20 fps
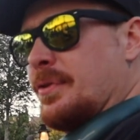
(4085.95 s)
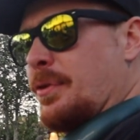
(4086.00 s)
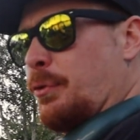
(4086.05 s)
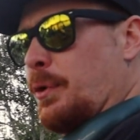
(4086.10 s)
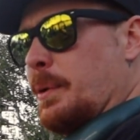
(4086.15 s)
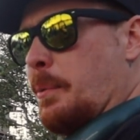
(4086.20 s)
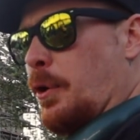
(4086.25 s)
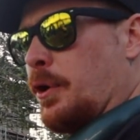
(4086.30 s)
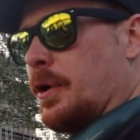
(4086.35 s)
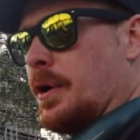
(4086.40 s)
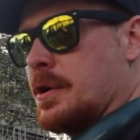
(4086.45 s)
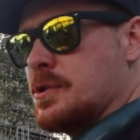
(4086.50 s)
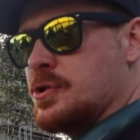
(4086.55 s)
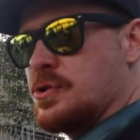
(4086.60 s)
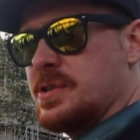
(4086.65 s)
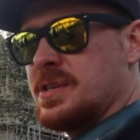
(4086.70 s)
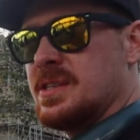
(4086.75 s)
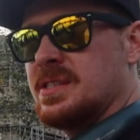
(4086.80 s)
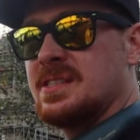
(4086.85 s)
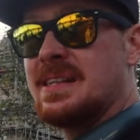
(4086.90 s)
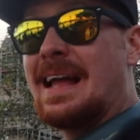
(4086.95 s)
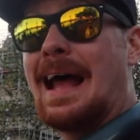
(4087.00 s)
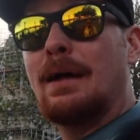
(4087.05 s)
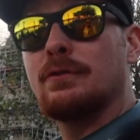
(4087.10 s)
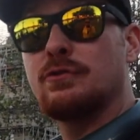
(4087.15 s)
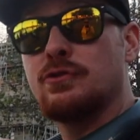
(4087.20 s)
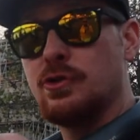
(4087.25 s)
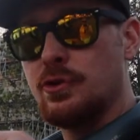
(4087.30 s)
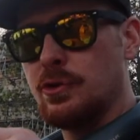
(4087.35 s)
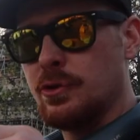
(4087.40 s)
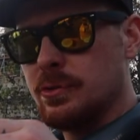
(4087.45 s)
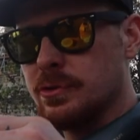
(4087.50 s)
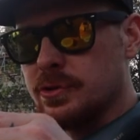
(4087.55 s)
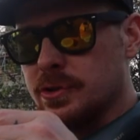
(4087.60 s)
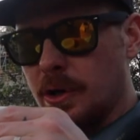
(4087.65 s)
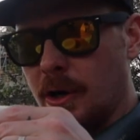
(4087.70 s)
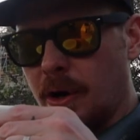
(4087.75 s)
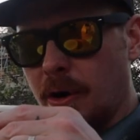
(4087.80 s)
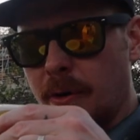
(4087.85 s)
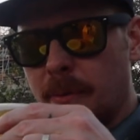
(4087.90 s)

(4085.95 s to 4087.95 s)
three more countries, now too. So